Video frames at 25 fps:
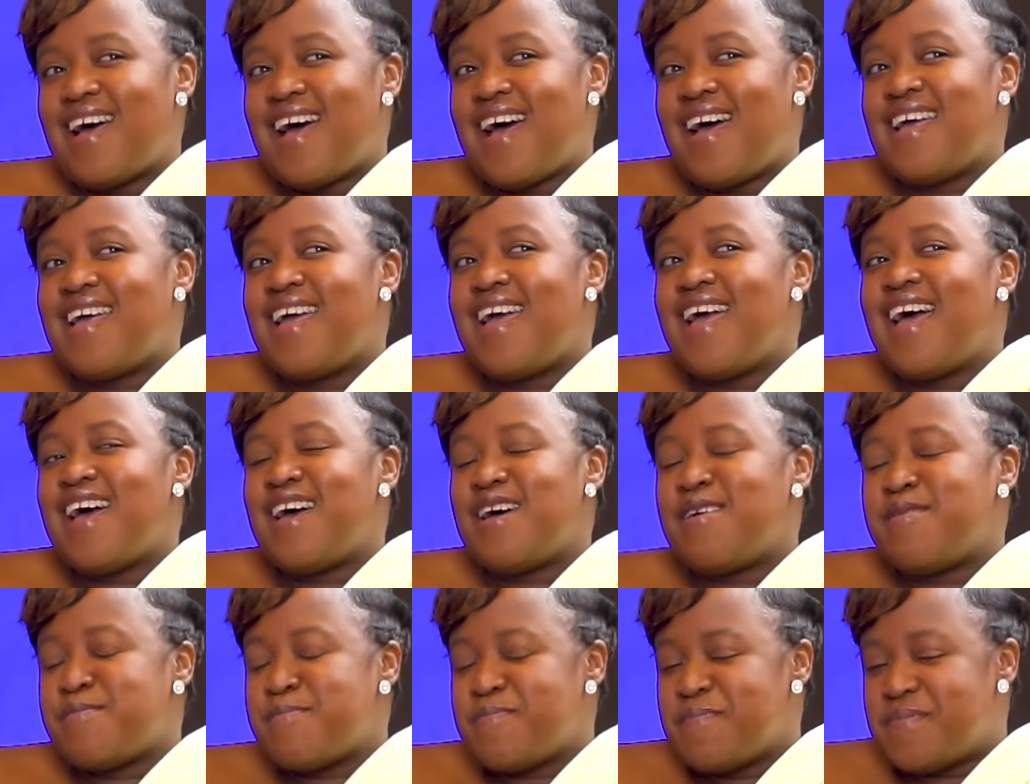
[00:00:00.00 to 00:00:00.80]

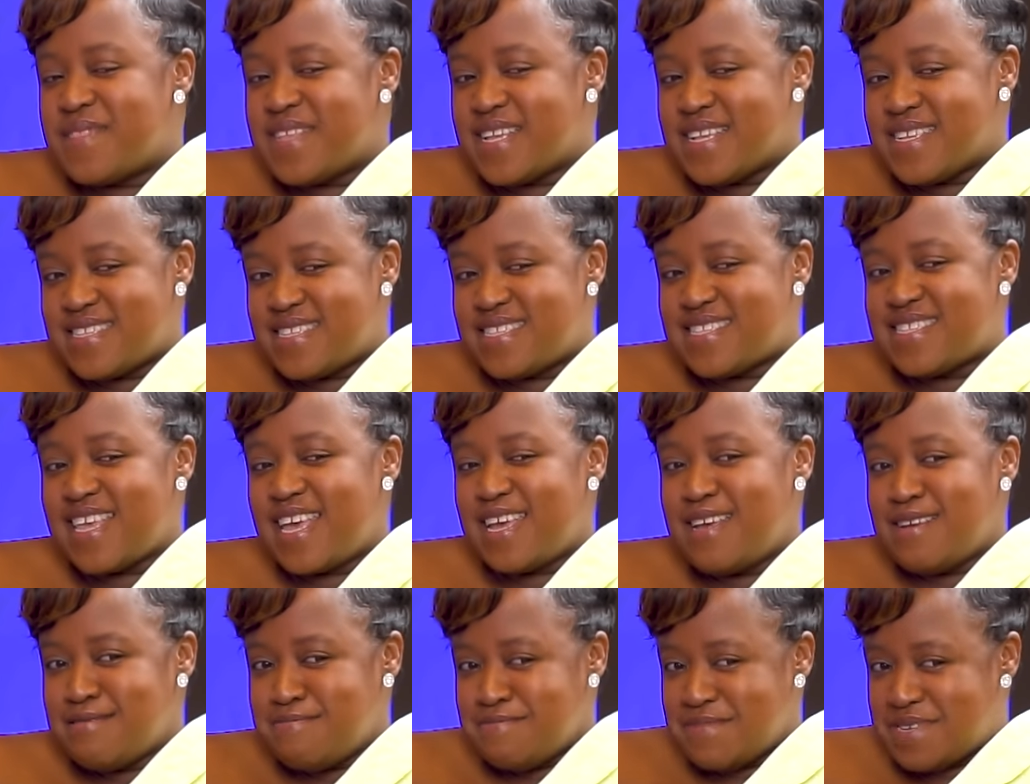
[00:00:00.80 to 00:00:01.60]
am the
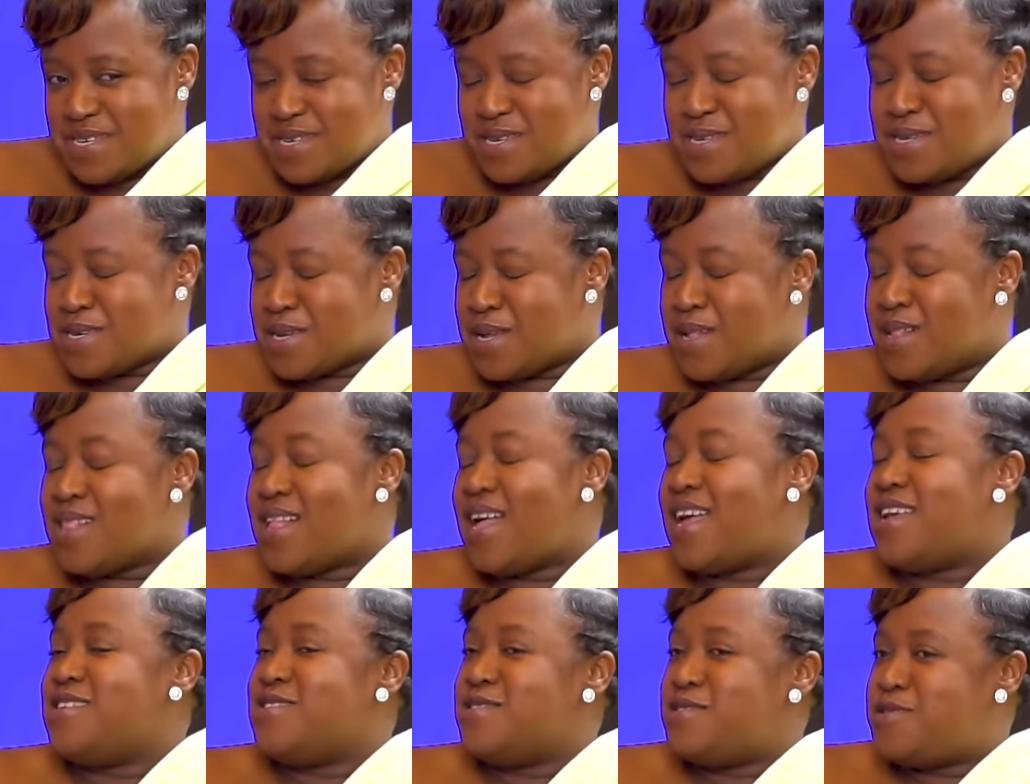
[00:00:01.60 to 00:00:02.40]
same church girl
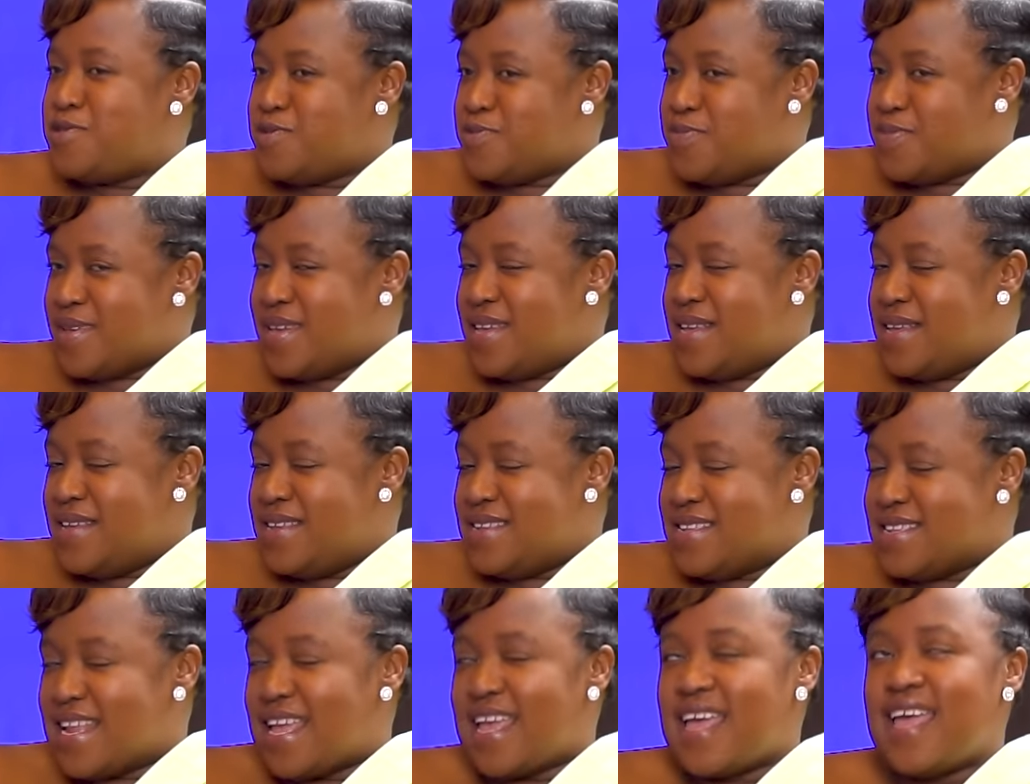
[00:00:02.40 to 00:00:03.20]
I used to
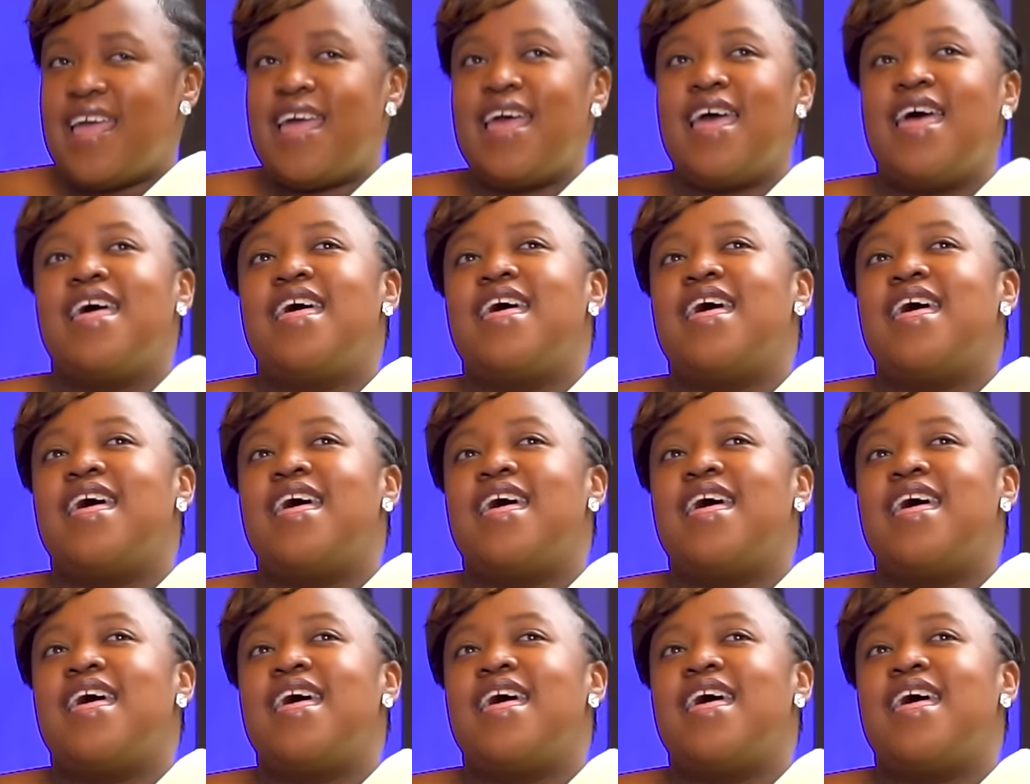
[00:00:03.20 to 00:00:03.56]
be, né?